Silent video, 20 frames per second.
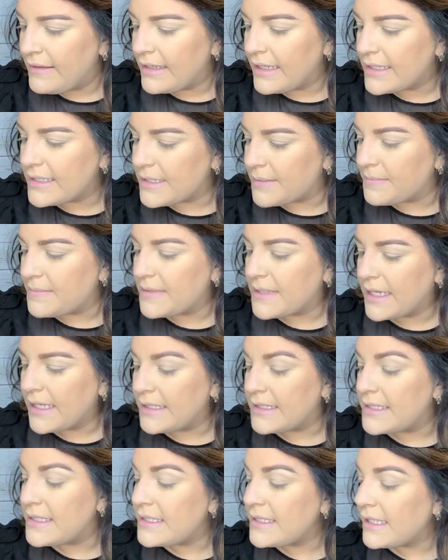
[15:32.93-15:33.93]
Got some
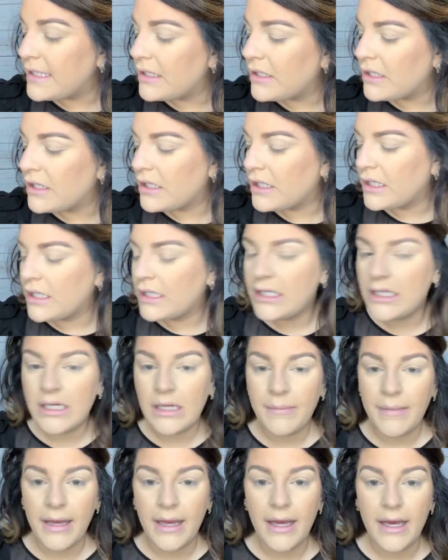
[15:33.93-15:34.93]
concealer
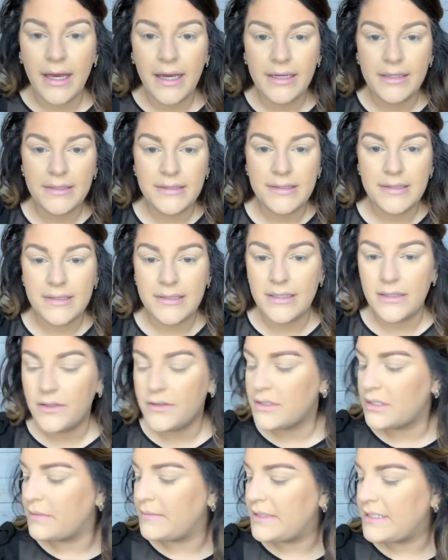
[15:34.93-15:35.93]
on my eyes still.
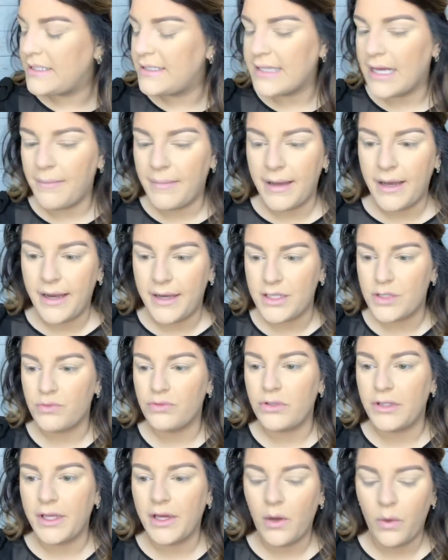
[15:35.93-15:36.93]
So let me set my eyes
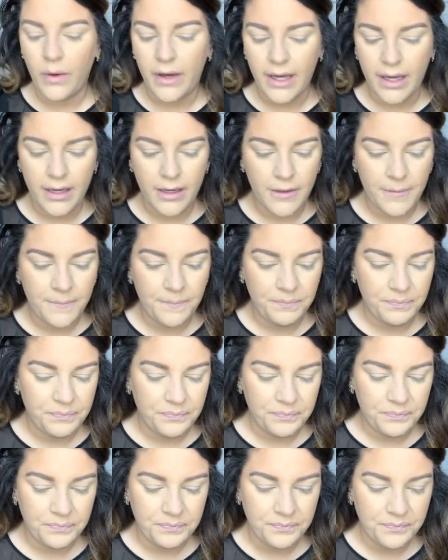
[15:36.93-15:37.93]
really quick.
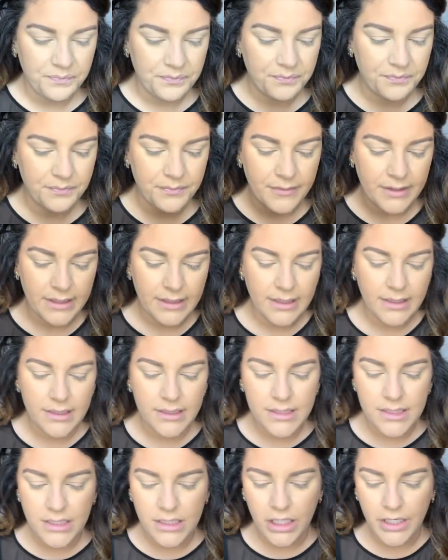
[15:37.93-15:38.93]

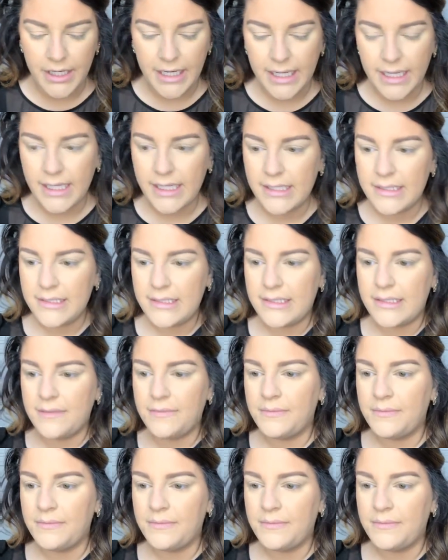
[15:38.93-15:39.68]
Sorry guys.